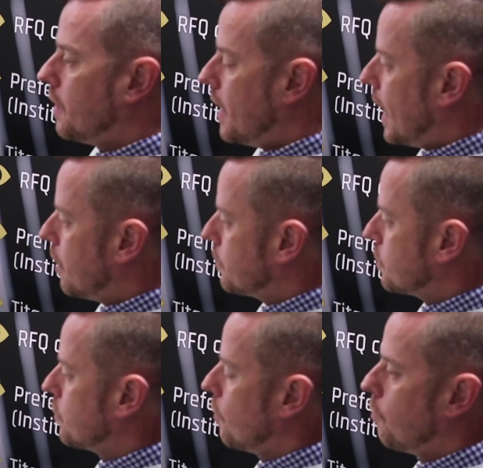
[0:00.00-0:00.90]
that now
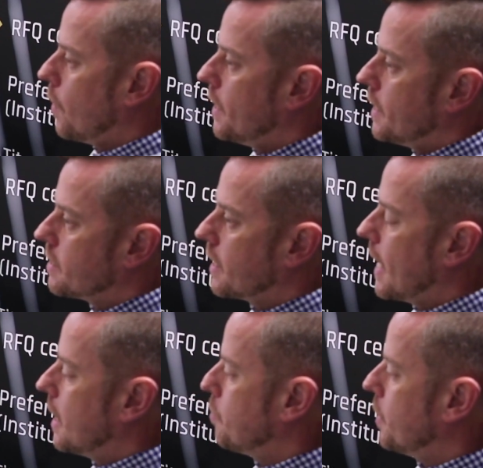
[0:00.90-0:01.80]
the software needs to
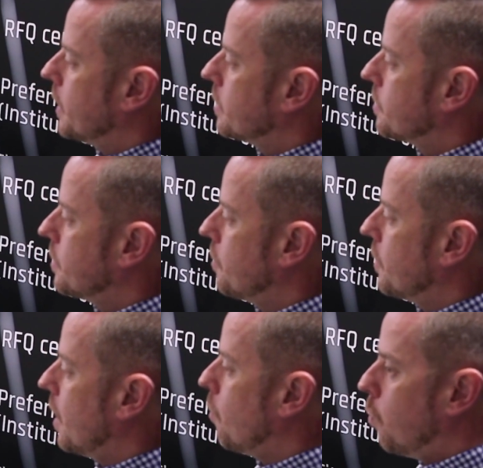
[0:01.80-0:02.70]
calibrate
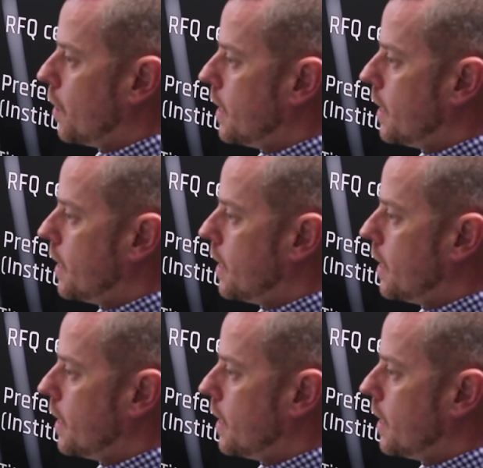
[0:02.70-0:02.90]
so that